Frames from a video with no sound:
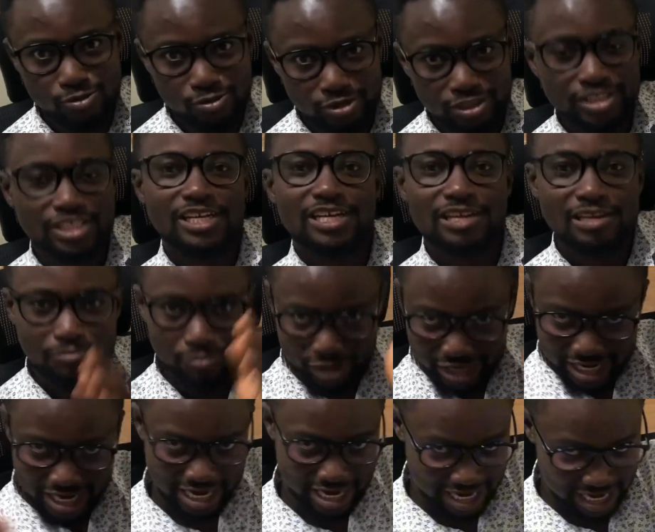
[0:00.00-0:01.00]
coach,
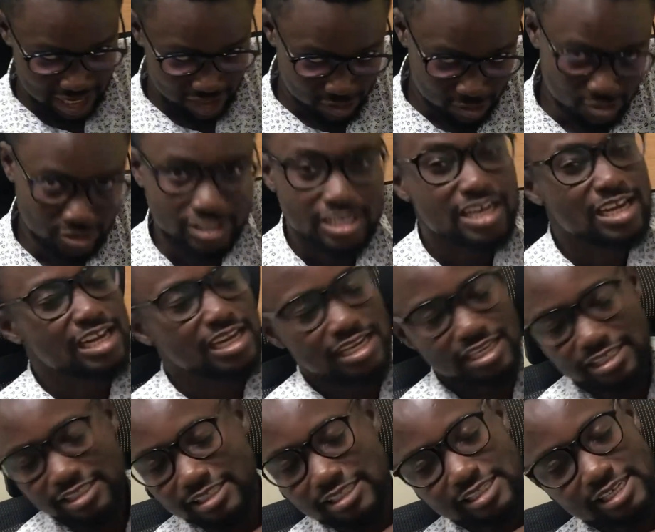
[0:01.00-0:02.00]
bring another coach.
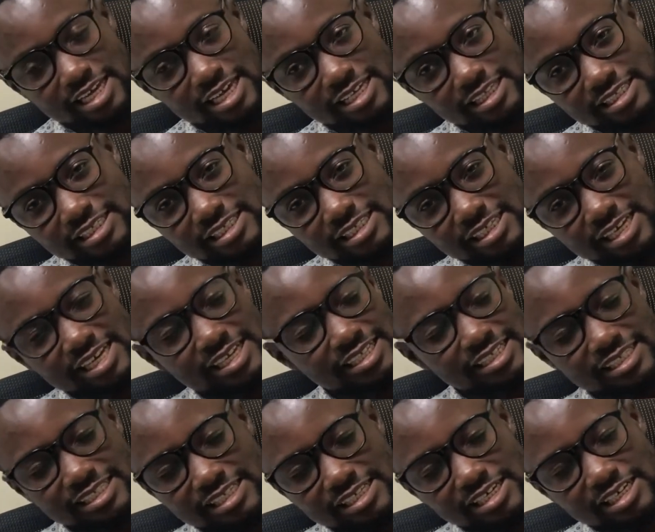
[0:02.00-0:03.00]
It's
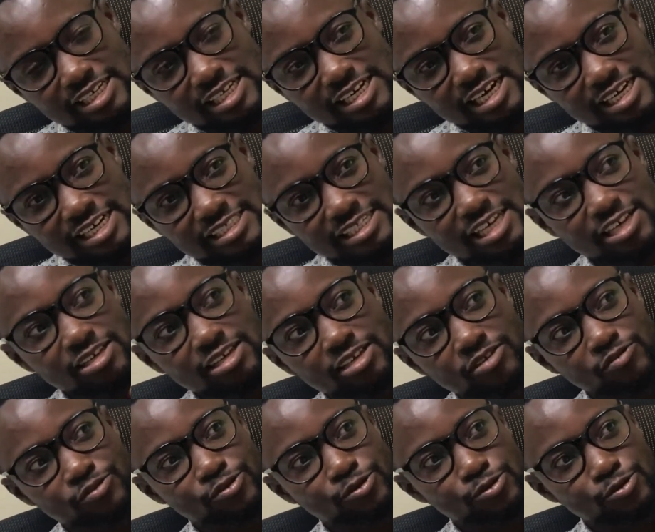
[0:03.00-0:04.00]
they say
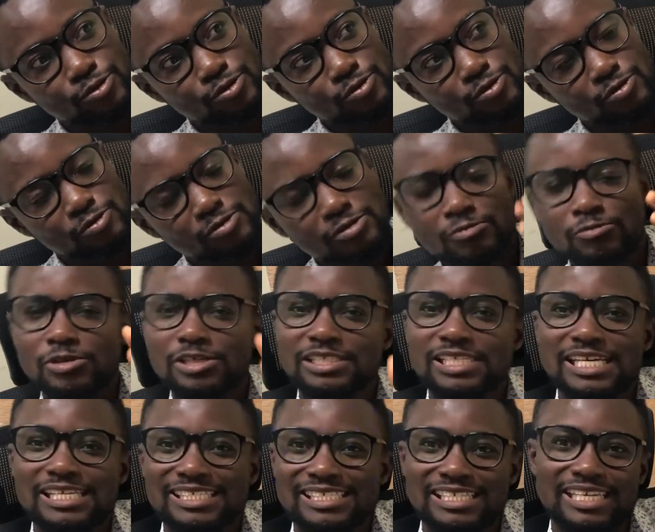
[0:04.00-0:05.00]
what's
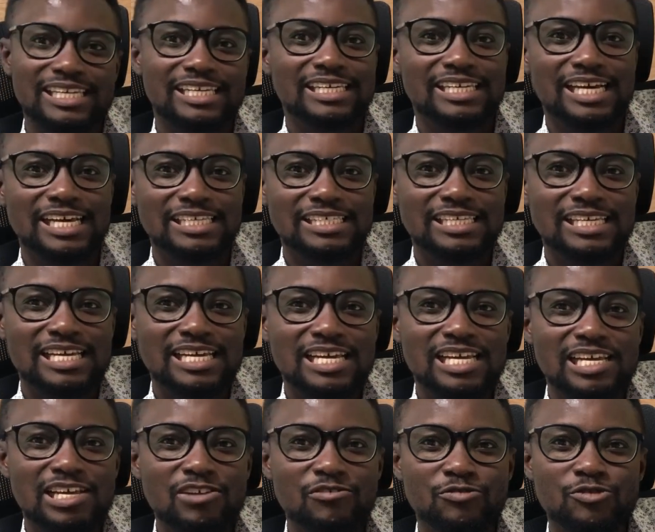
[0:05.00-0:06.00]
that saying that
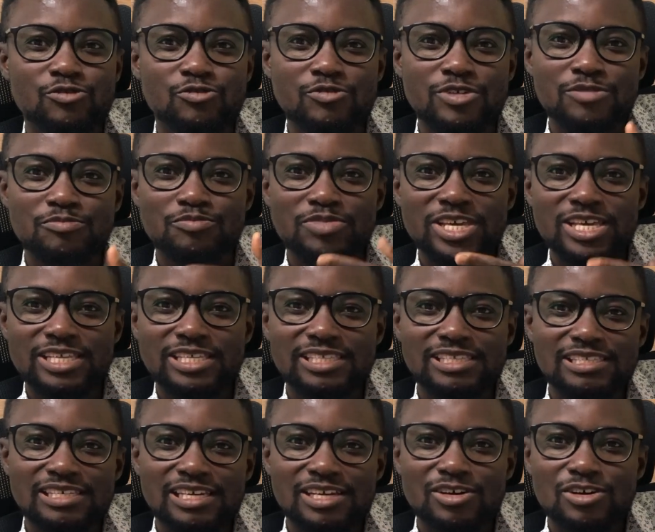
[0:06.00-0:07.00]
if you do the same
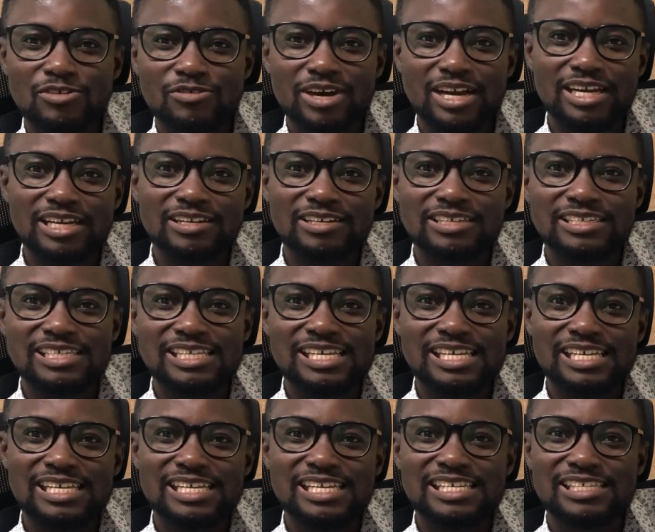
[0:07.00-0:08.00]
thing over and over
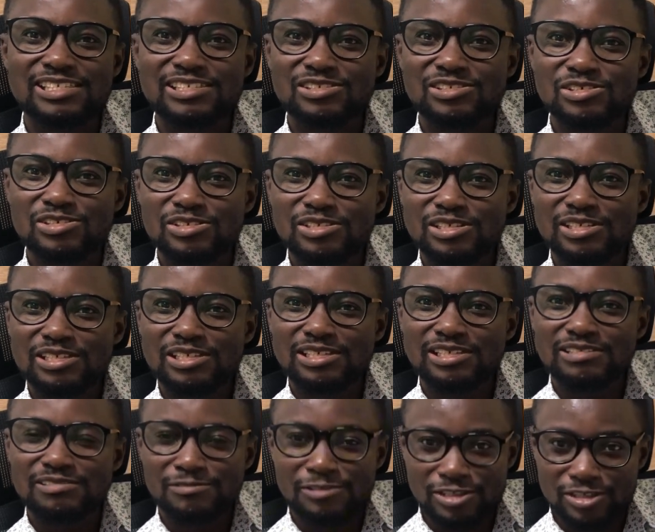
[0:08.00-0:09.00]
again and expect different
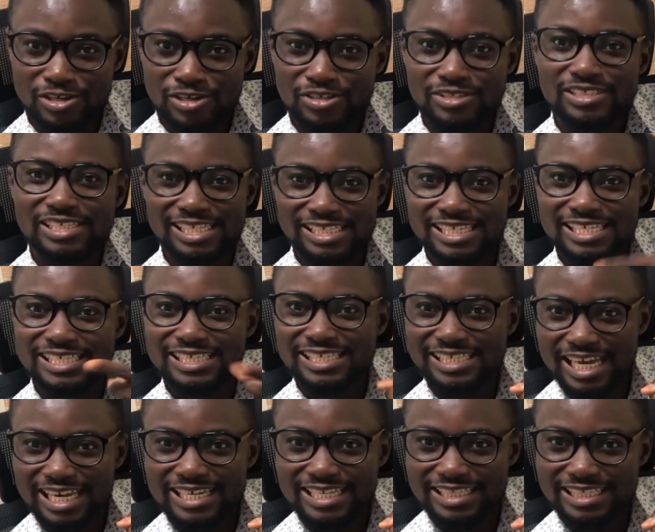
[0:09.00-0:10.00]
results, it's
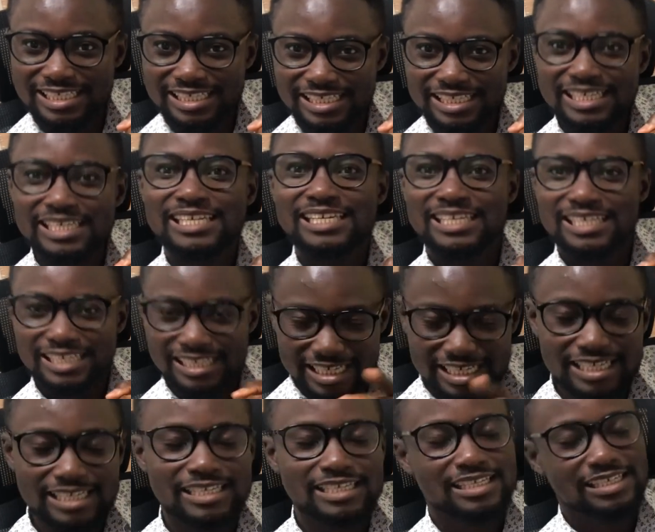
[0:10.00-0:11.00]
akin to badness,
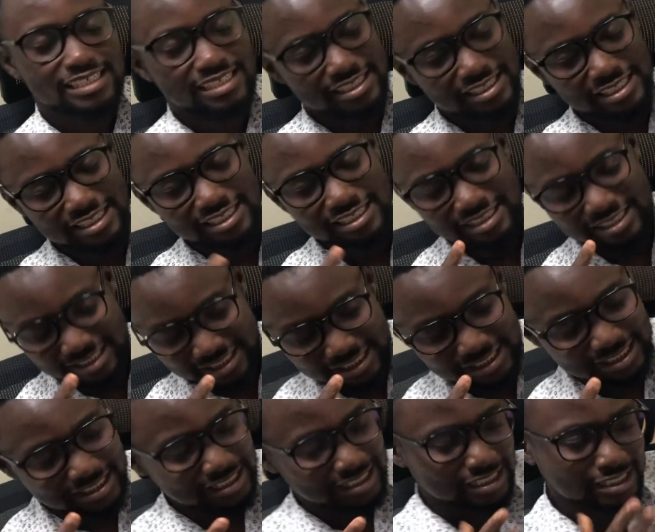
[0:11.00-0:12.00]
or insanity,
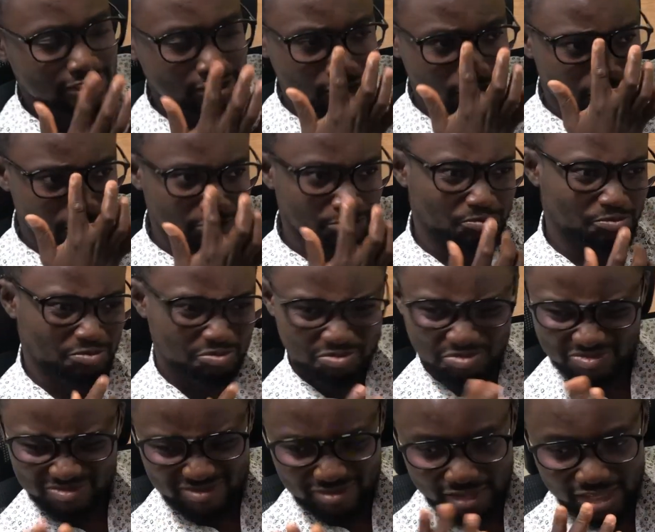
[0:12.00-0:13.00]
Insanity. So
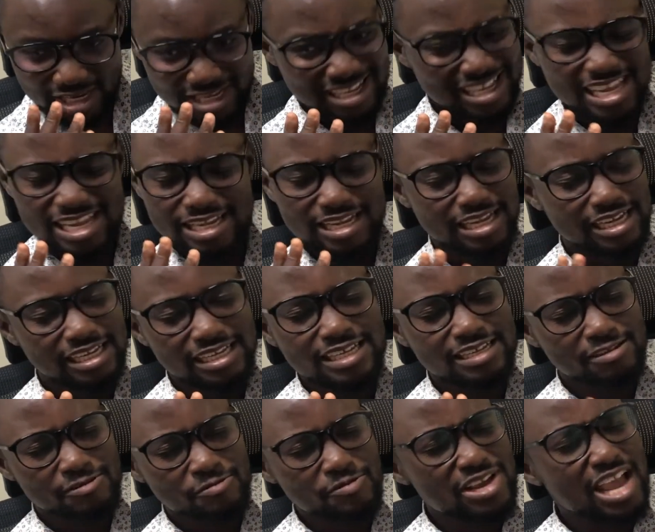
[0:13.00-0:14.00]

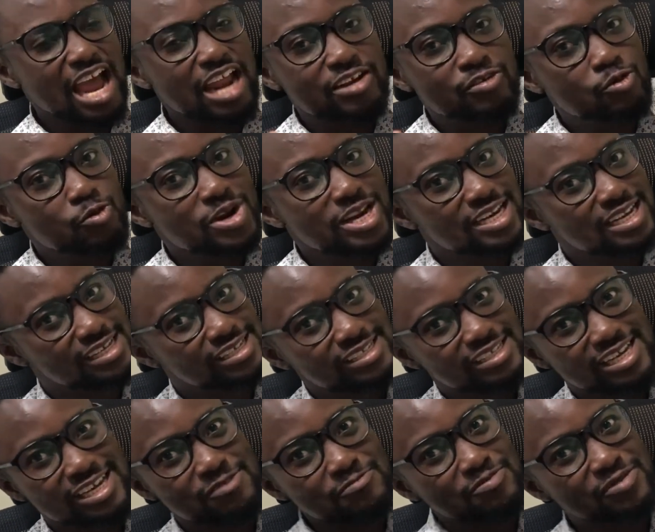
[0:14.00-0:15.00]
we are doing the
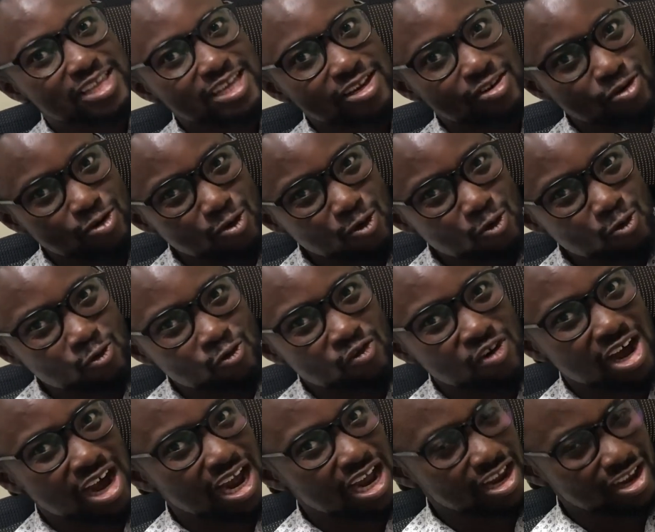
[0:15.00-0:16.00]
same thing
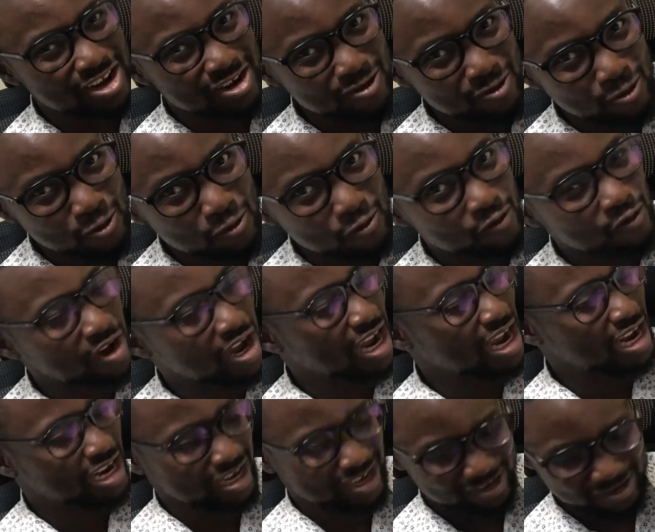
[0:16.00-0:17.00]
over and
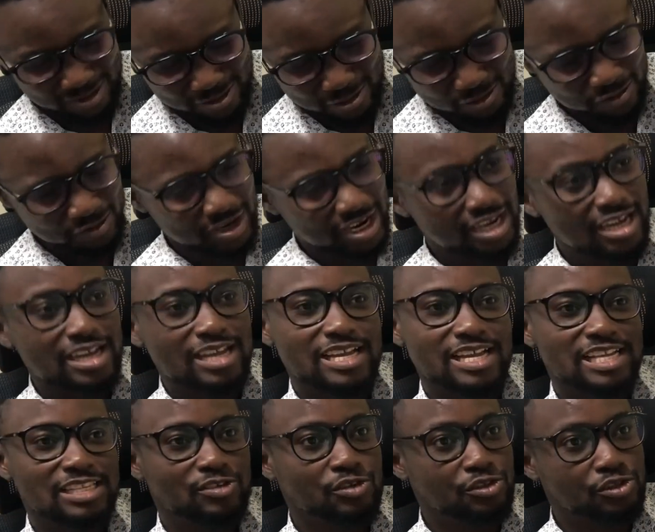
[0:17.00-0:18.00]
over and over.
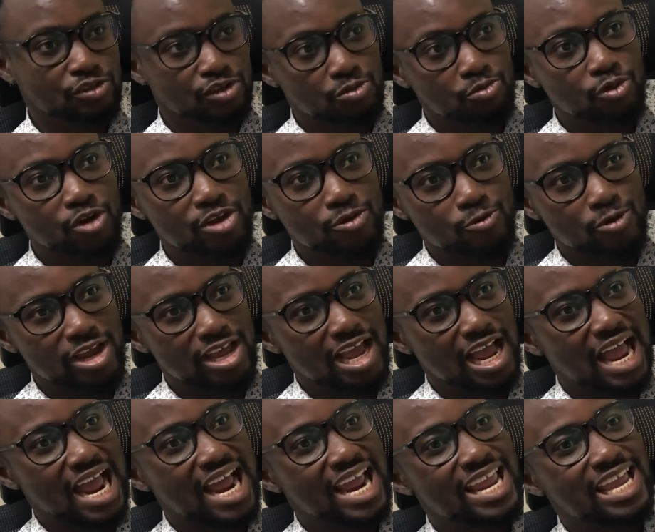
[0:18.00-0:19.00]
It's got to the point where
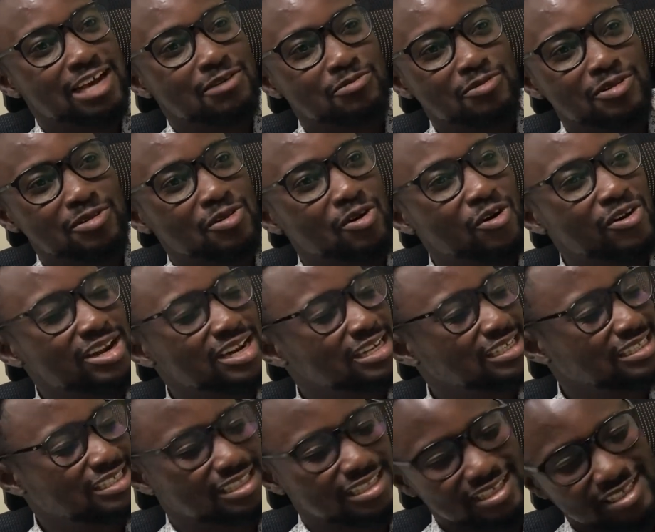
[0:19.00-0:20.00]
I am
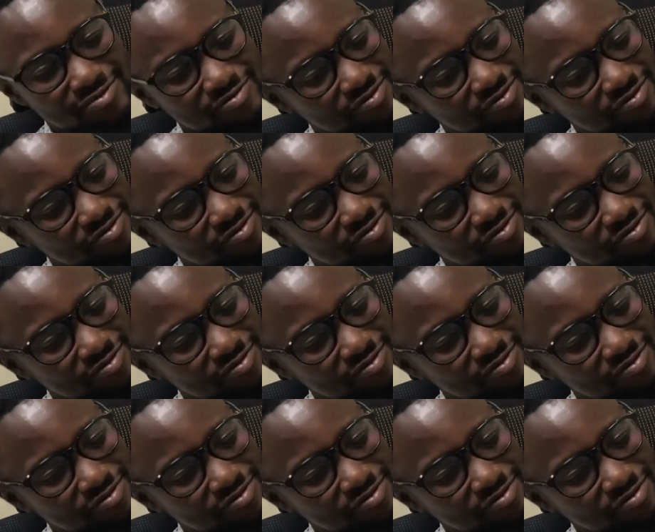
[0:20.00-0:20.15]
honestly,